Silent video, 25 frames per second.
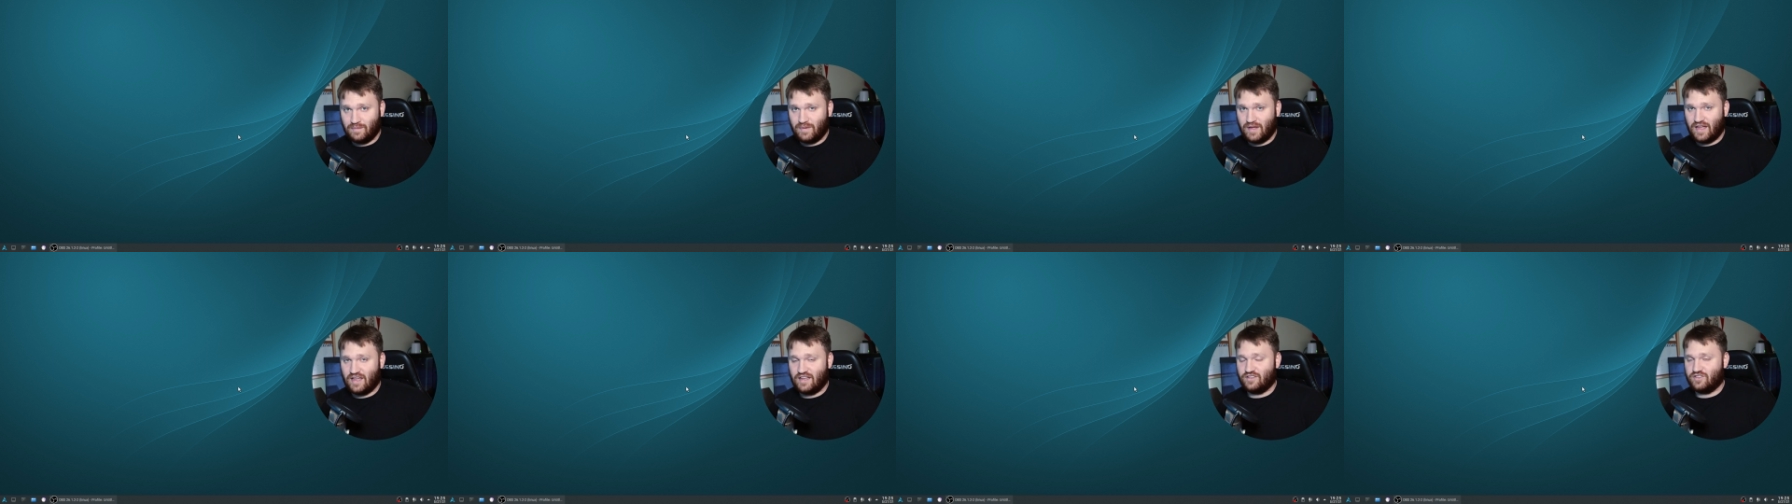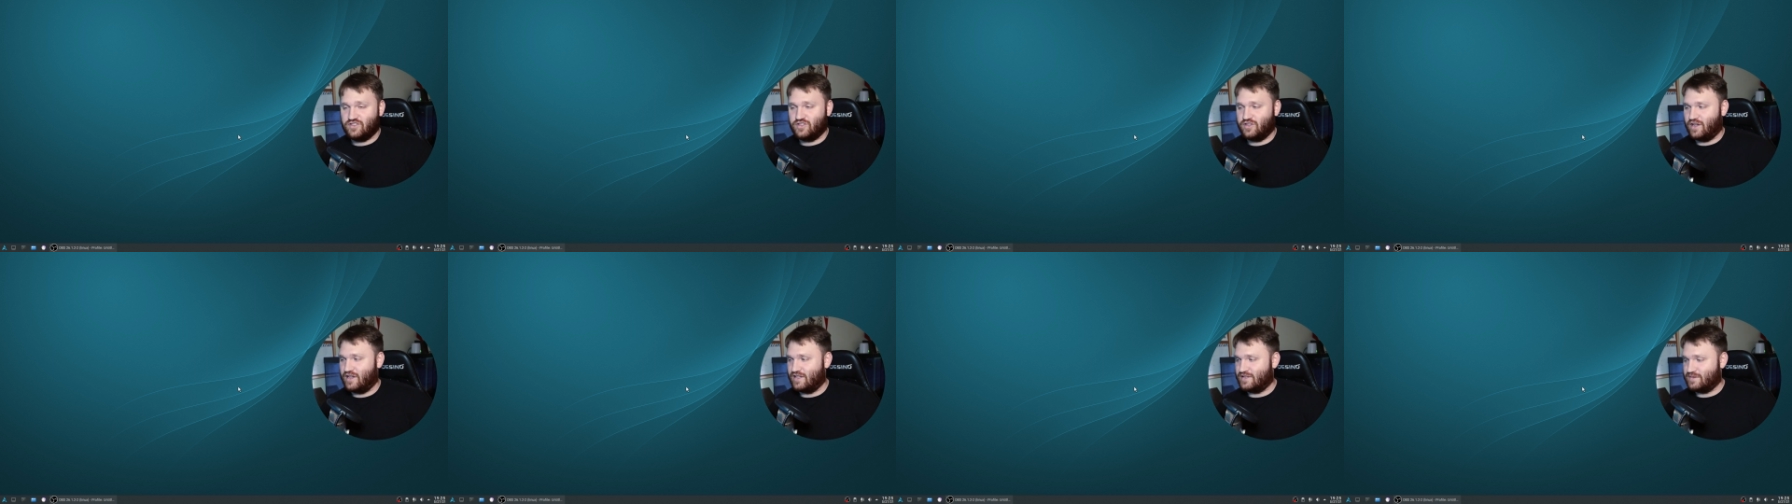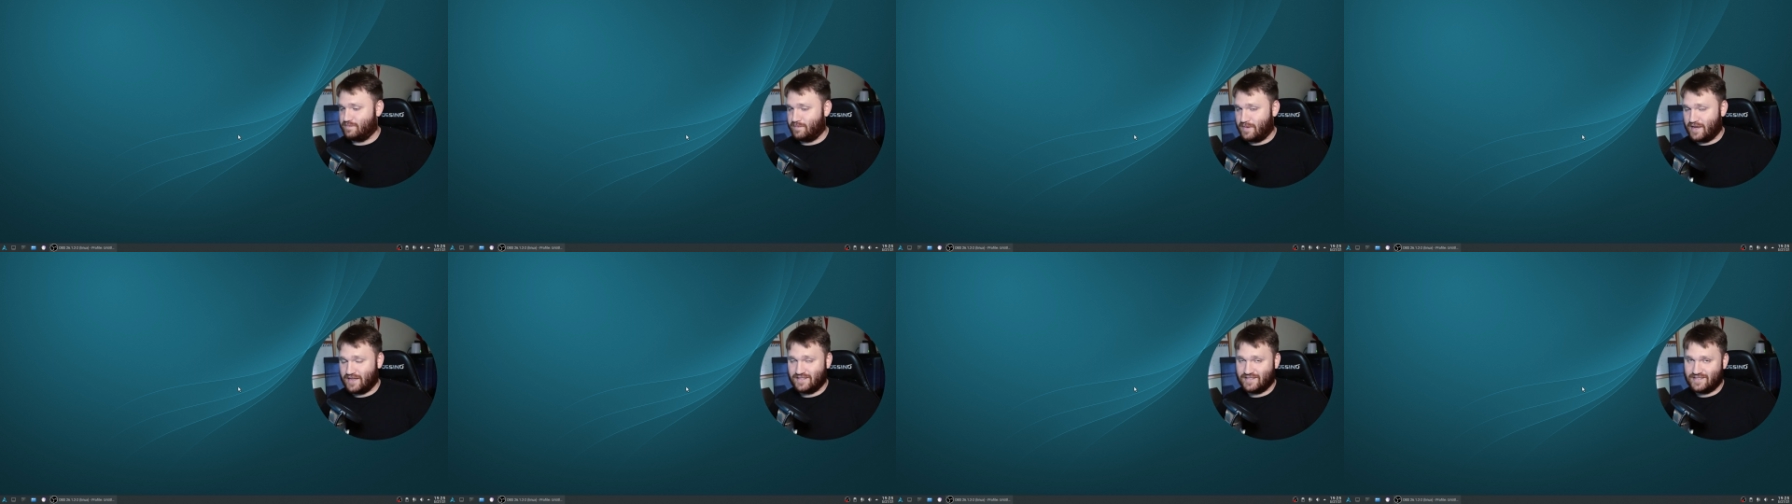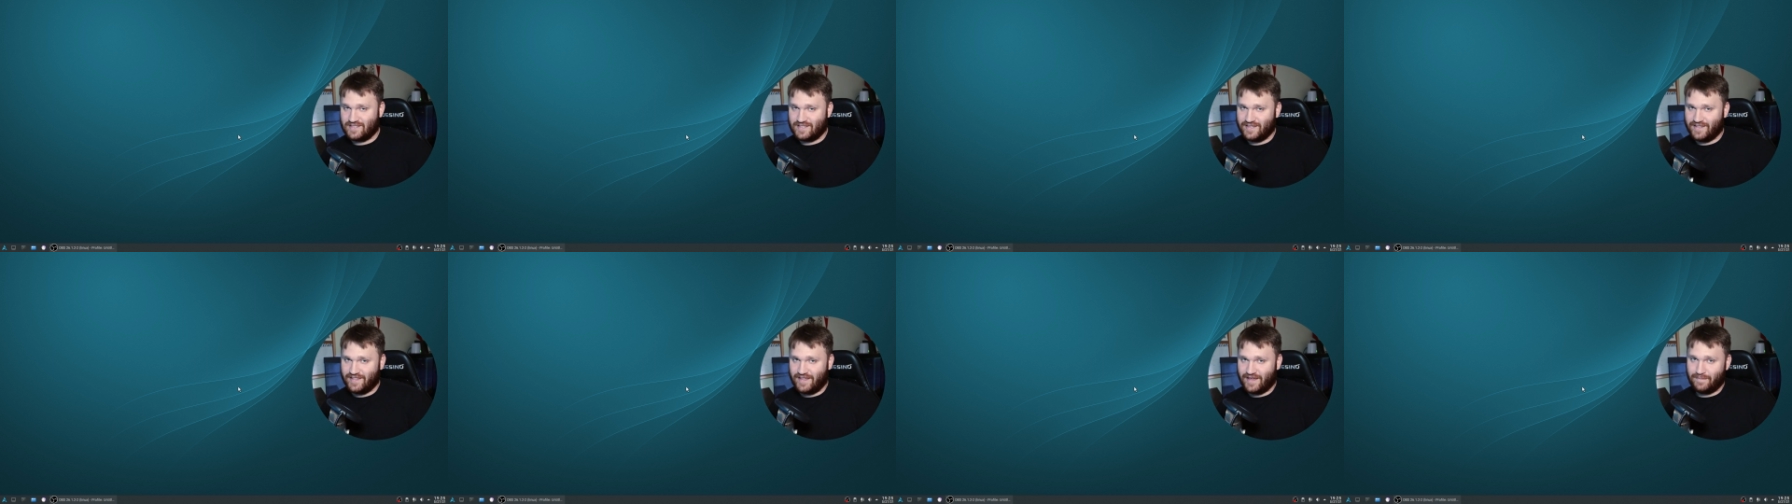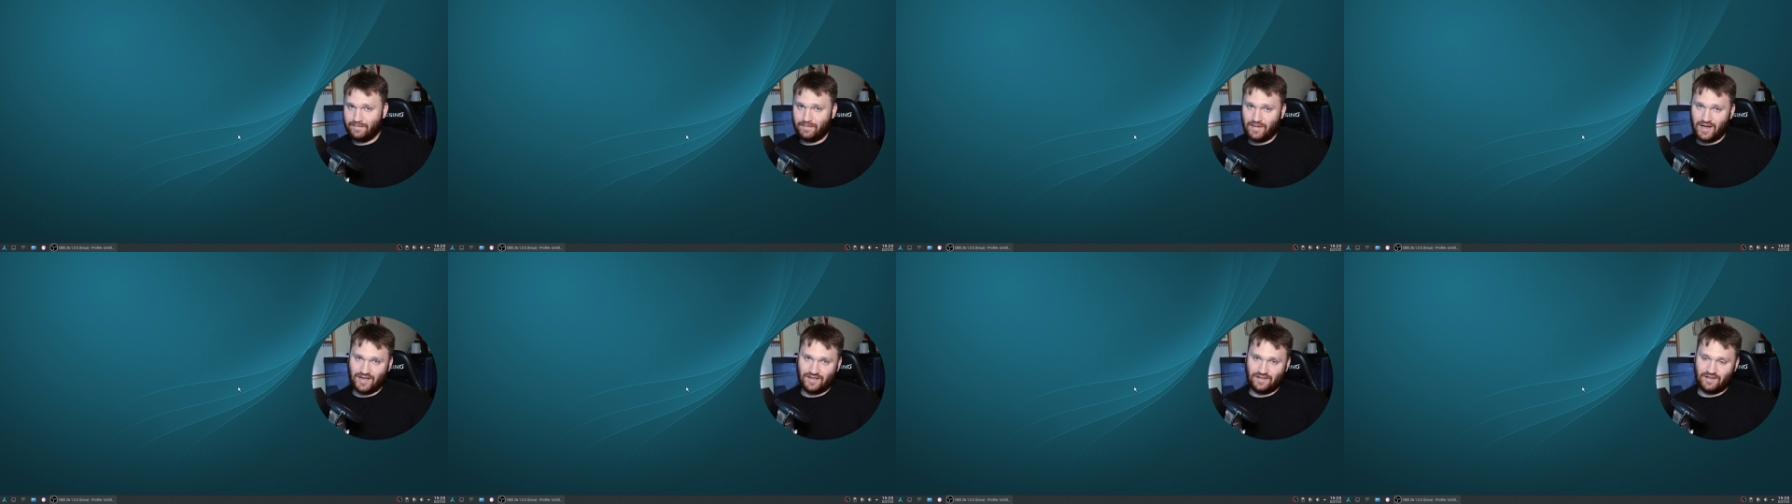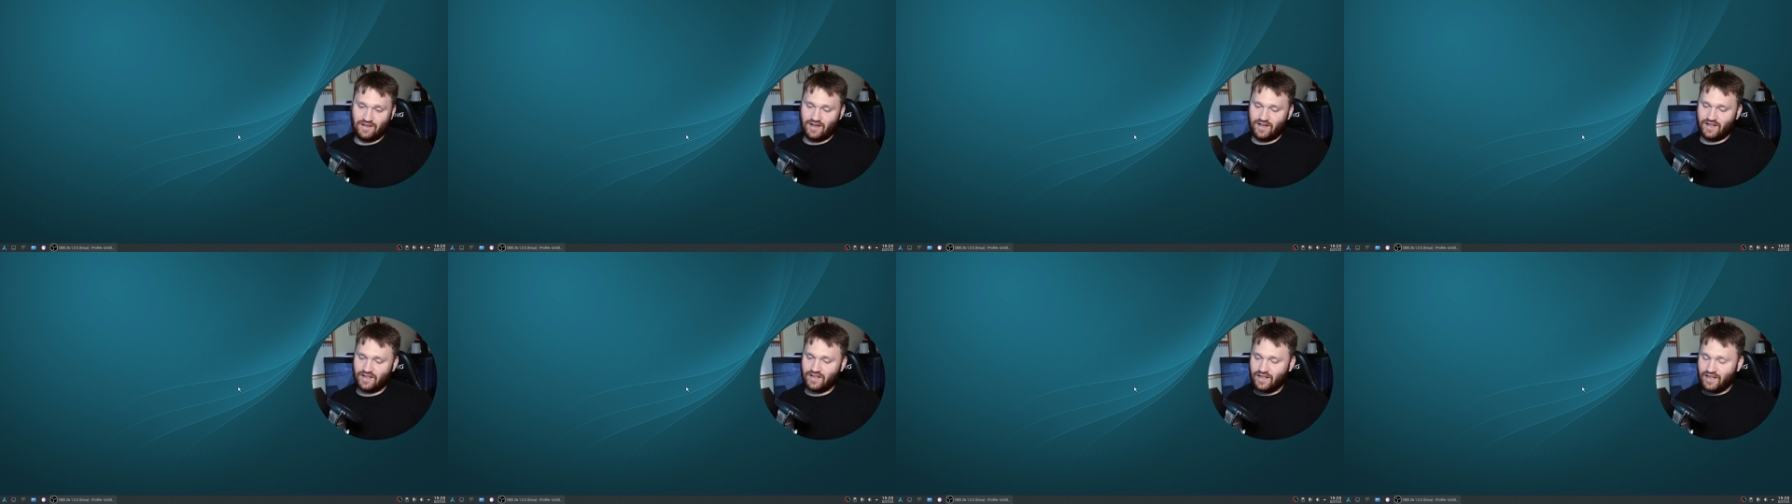page. You guys might see that, might
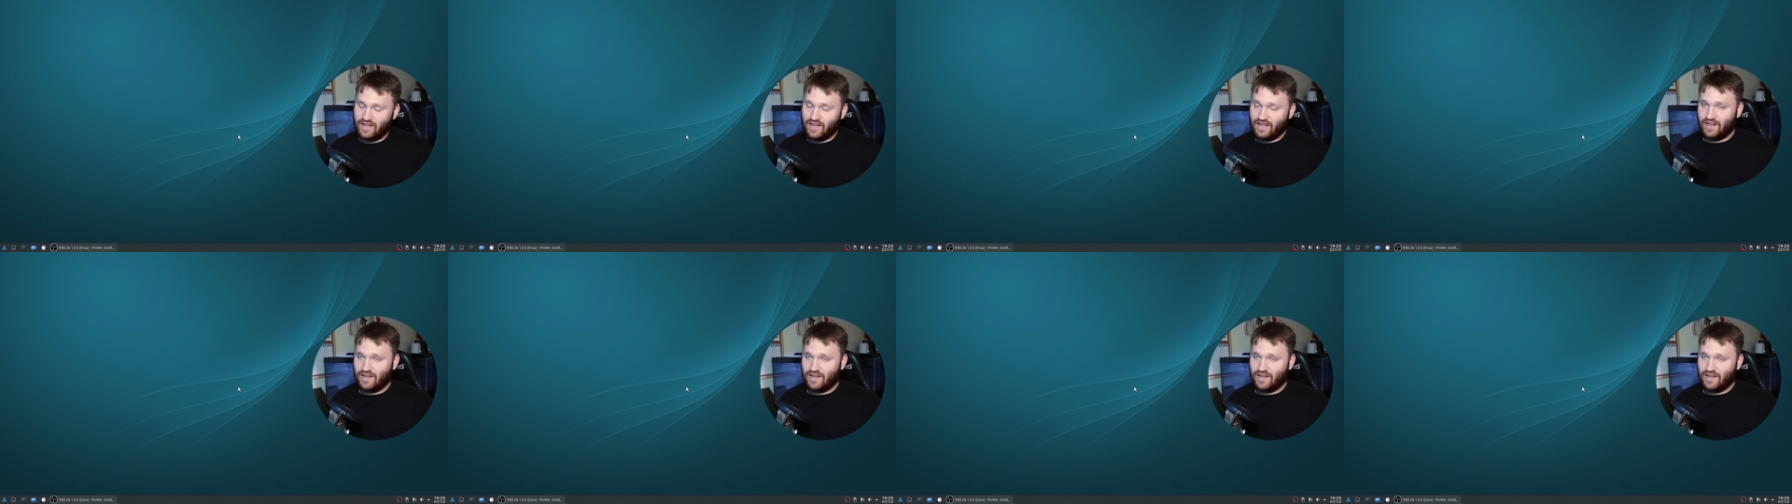not.